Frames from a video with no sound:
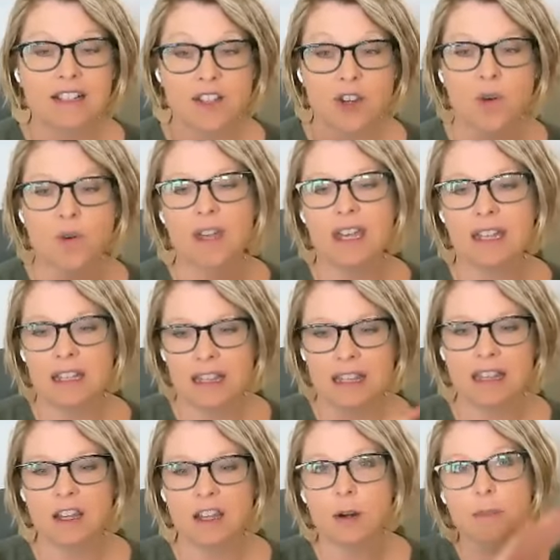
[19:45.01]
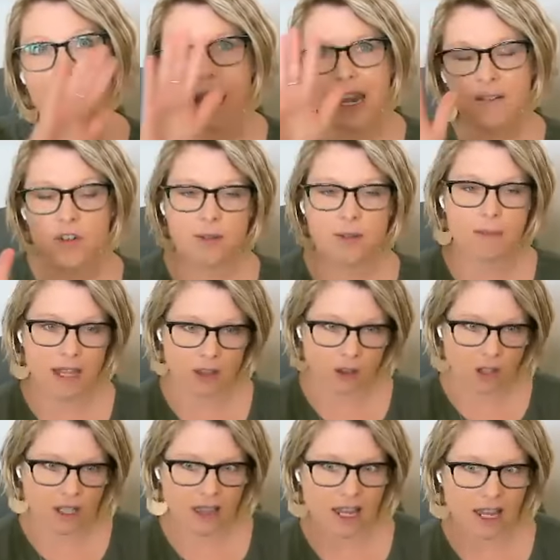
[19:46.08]
So it, their behaviors may
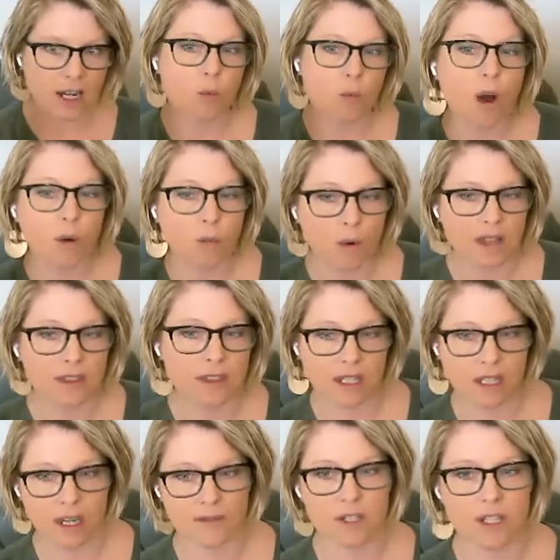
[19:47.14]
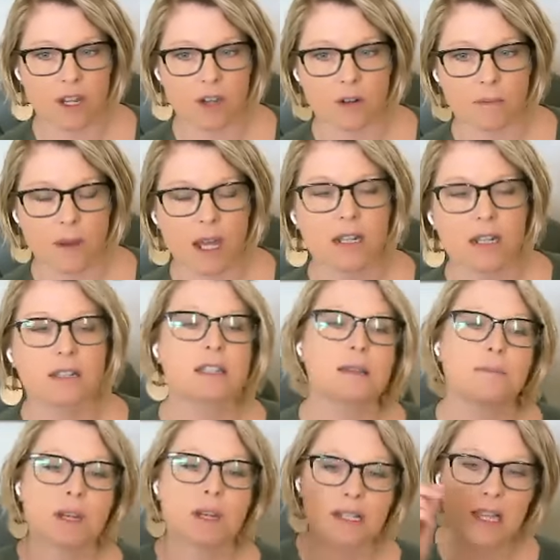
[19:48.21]
look like what we think of as
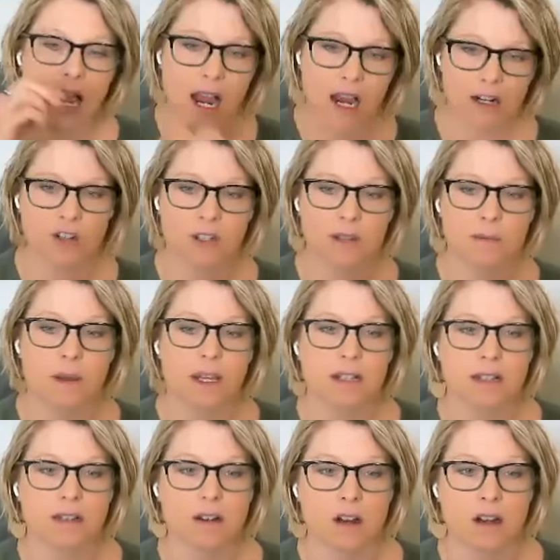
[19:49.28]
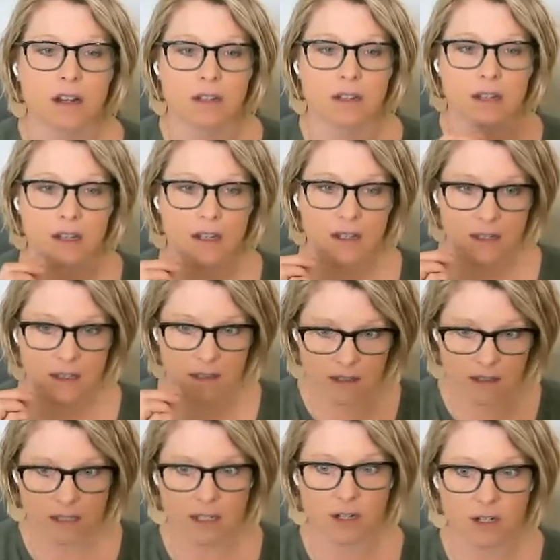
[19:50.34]
codependency, but it's actually based on
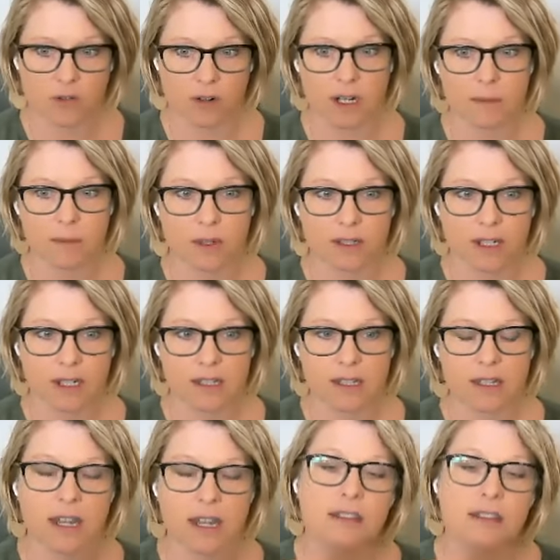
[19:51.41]
the agreeableness.